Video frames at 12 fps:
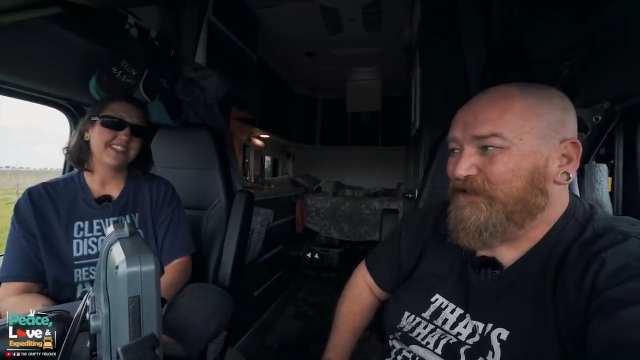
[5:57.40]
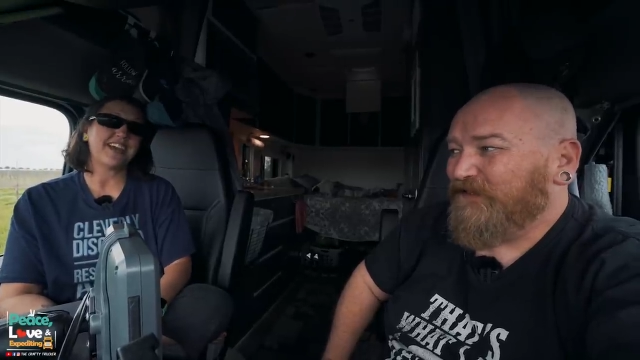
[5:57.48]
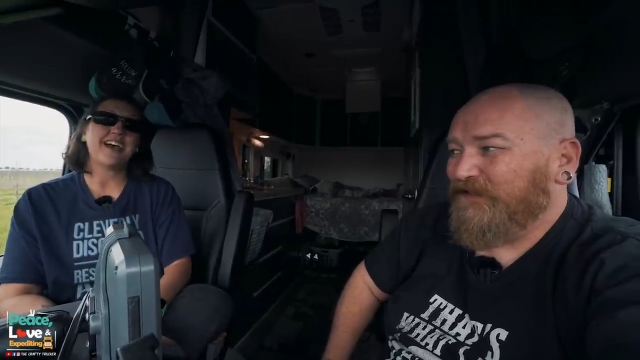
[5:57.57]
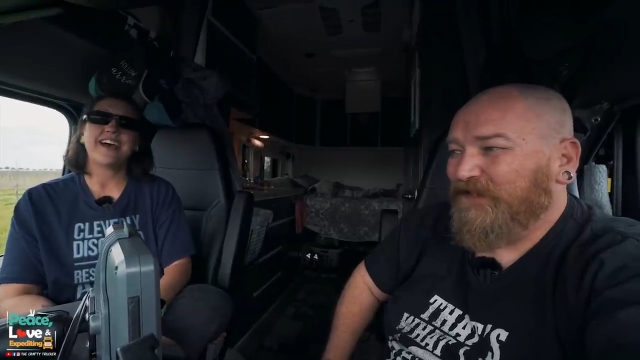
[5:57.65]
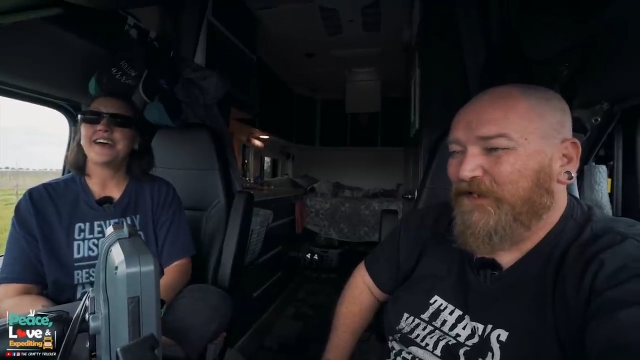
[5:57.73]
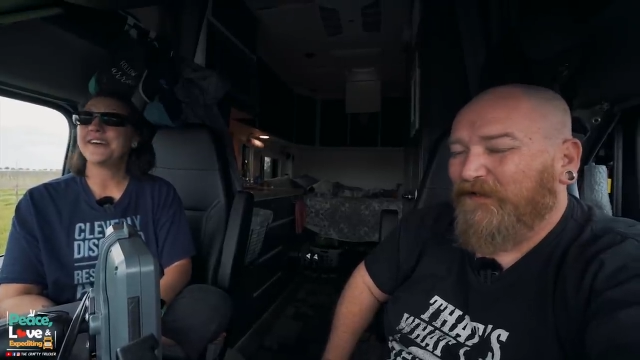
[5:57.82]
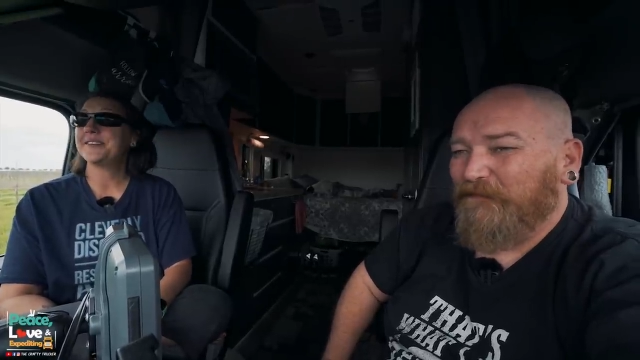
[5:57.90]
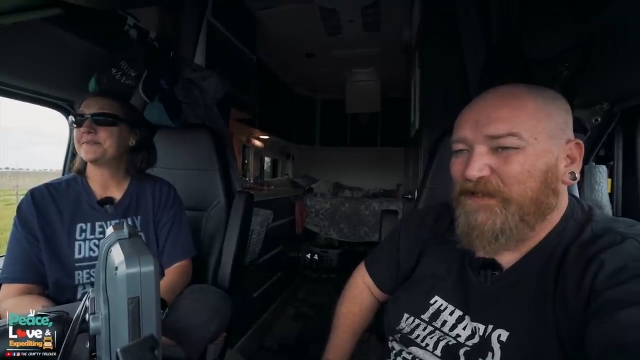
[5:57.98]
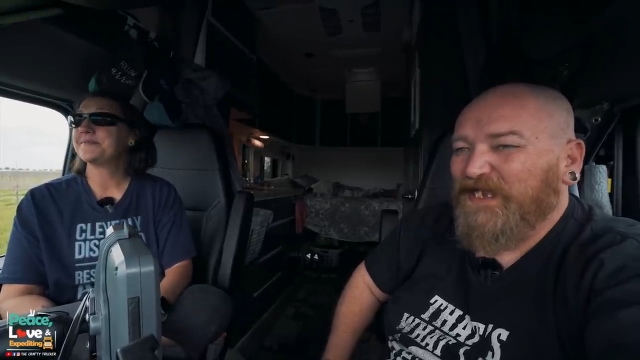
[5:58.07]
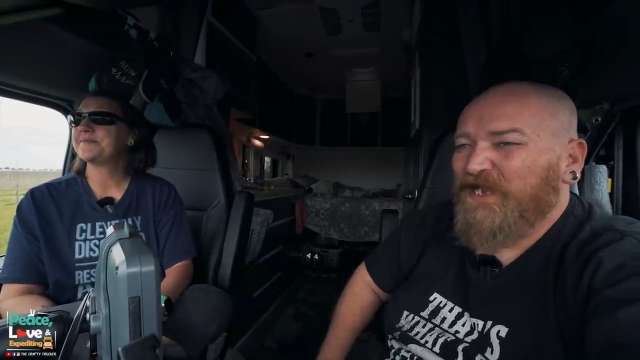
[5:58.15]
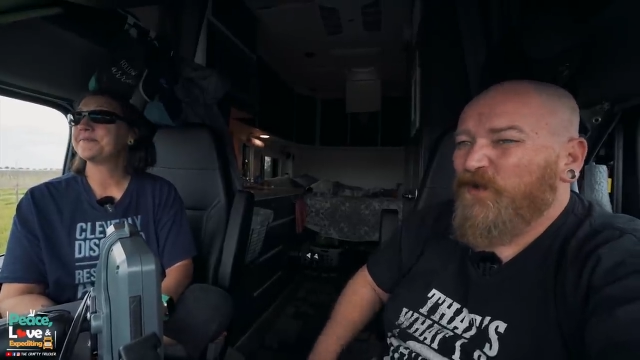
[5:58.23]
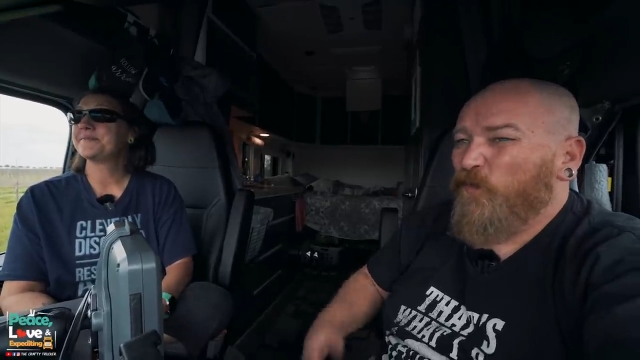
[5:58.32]
Speaker 1: Yeah. You know, I
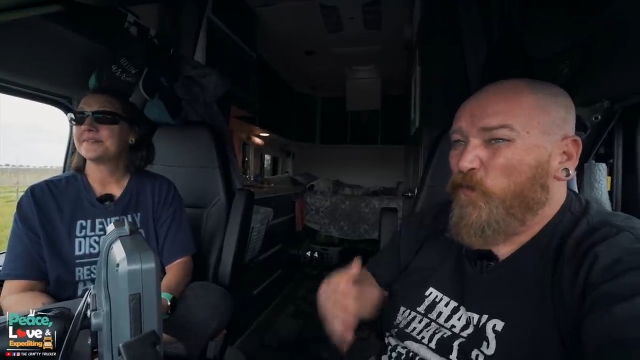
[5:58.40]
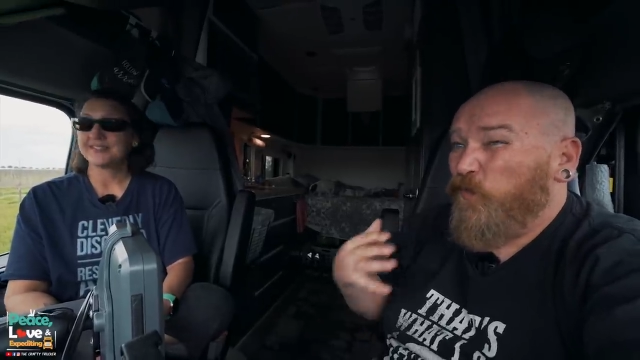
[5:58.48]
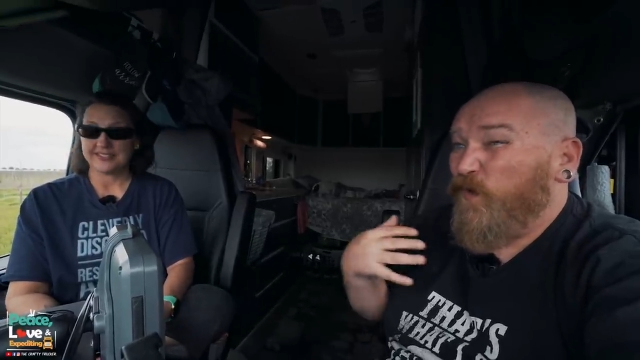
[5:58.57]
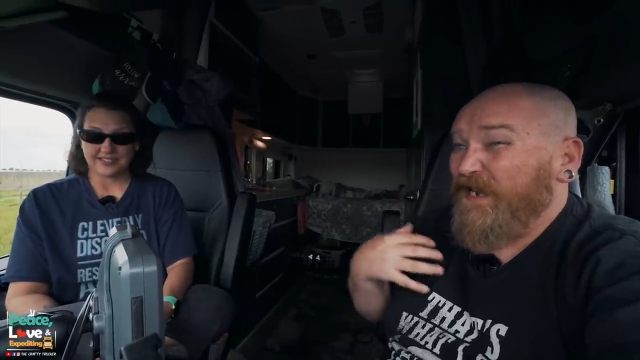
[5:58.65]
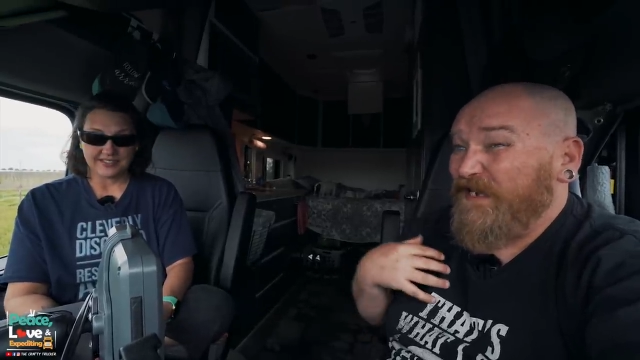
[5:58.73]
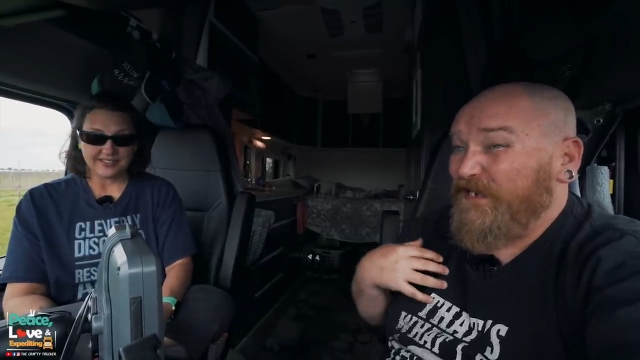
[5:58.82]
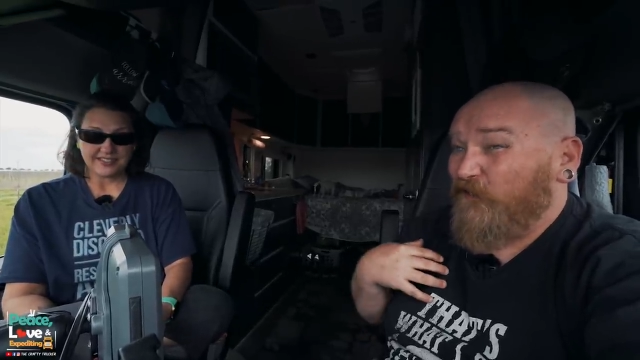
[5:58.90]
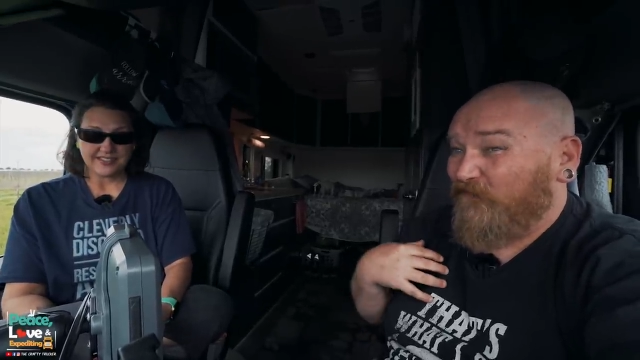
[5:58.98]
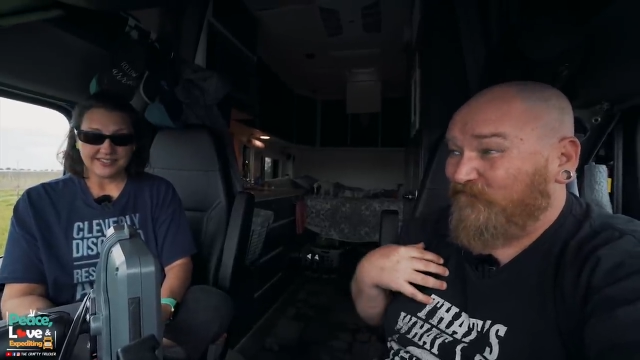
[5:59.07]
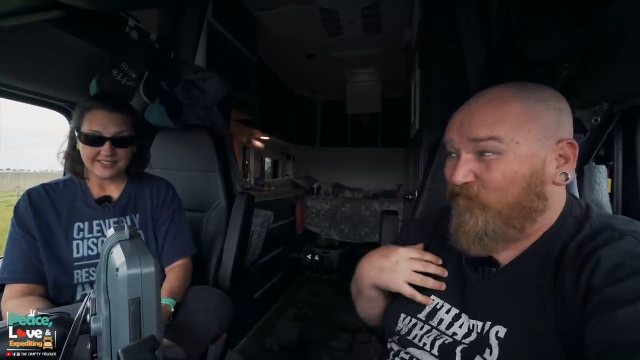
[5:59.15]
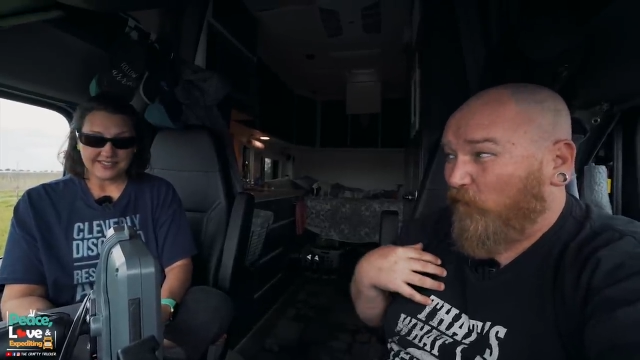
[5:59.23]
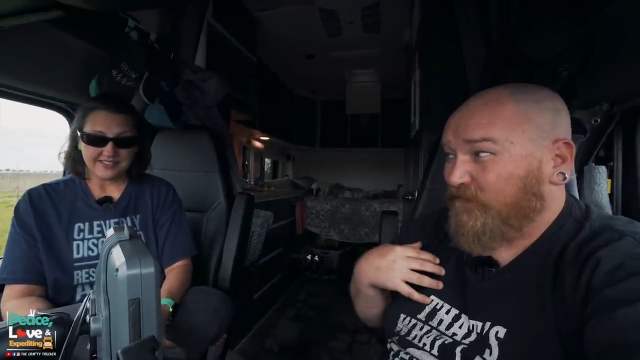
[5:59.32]
mean, we
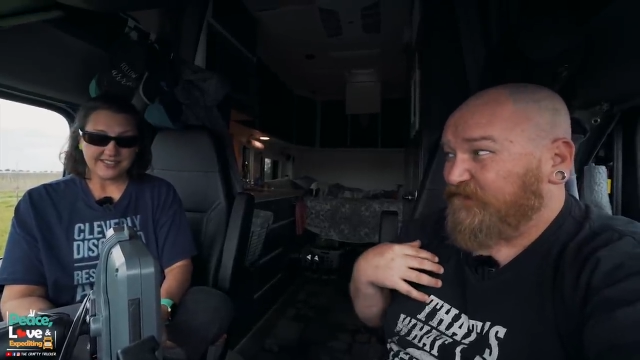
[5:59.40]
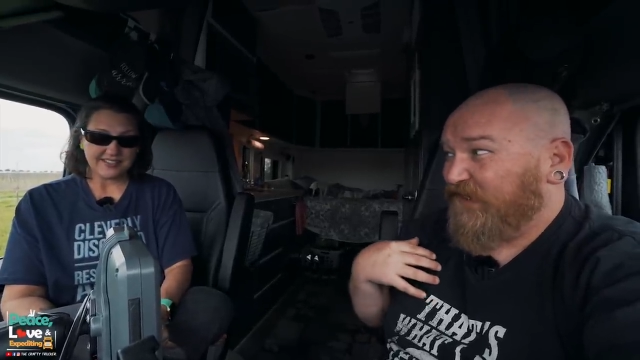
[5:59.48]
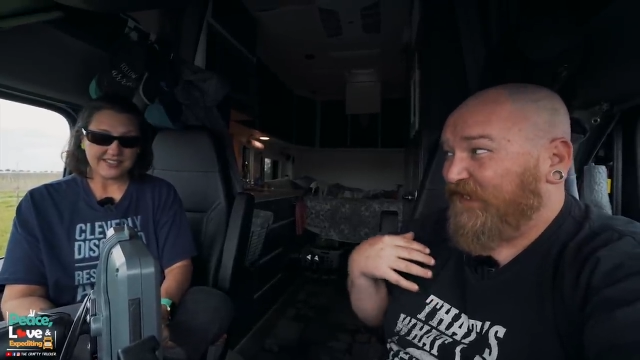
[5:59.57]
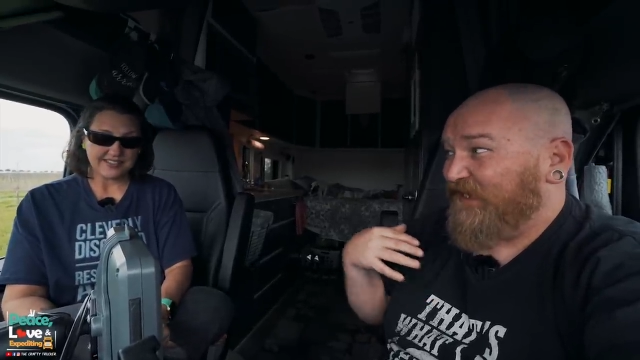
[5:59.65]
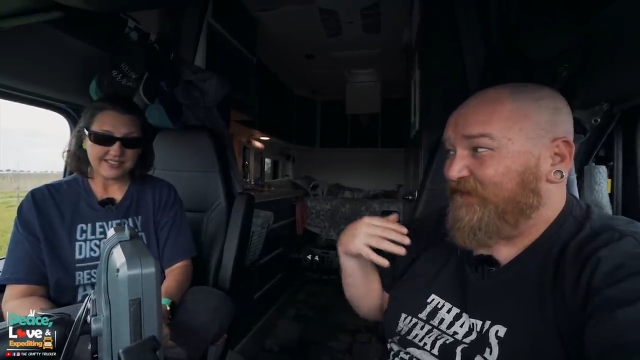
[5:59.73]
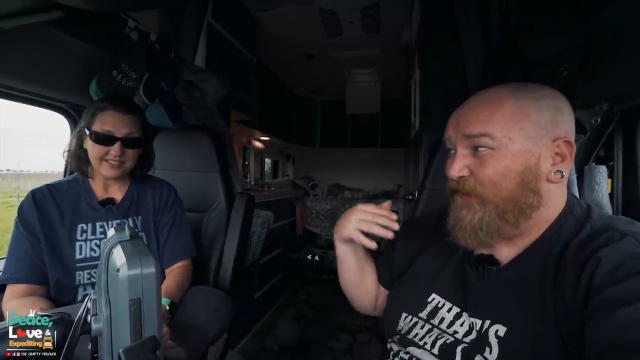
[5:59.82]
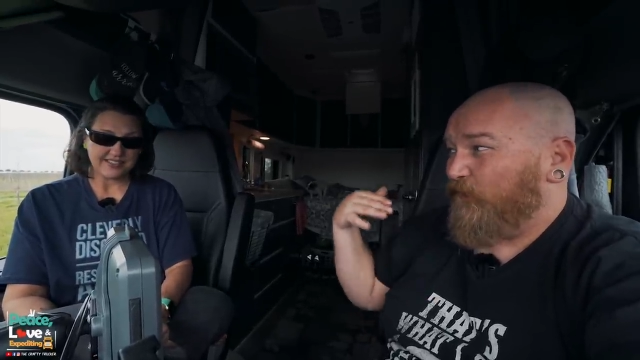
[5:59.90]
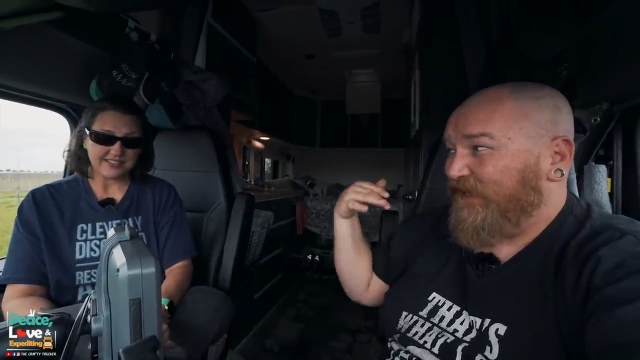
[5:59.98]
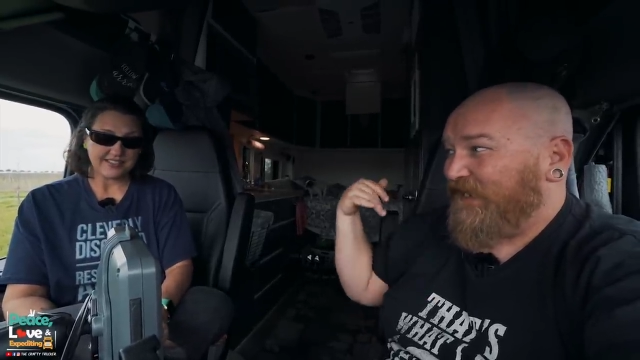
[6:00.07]
are fortunate that we